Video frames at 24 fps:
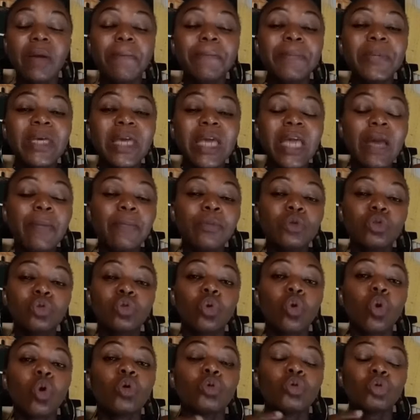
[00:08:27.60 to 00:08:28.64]
be able
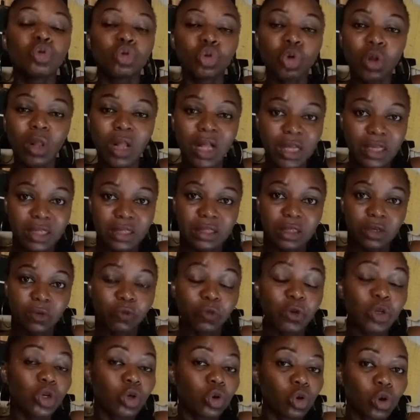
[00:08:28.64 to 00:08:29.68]
to control herself
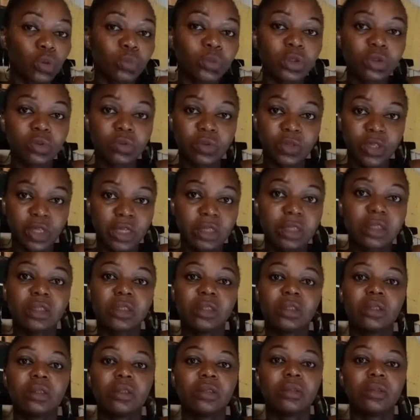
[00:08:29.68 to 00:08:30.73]
when it comes to this?